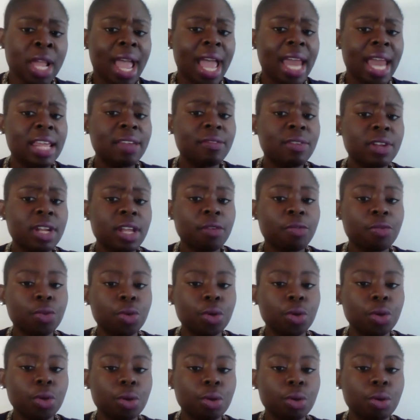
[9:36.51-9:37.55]
And even if
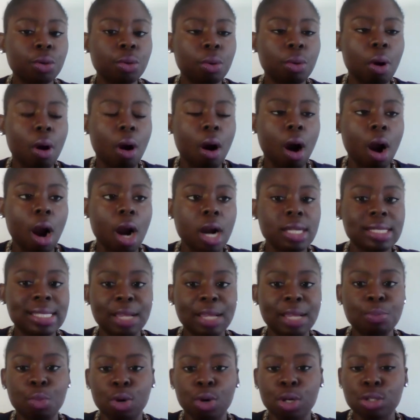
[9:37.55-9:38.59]
you are,
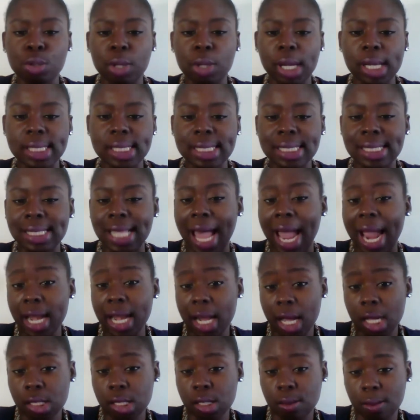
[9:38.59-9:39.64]
say, more doing a side
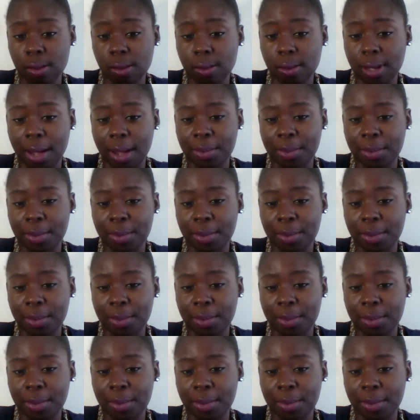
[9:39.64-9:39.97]
hustle,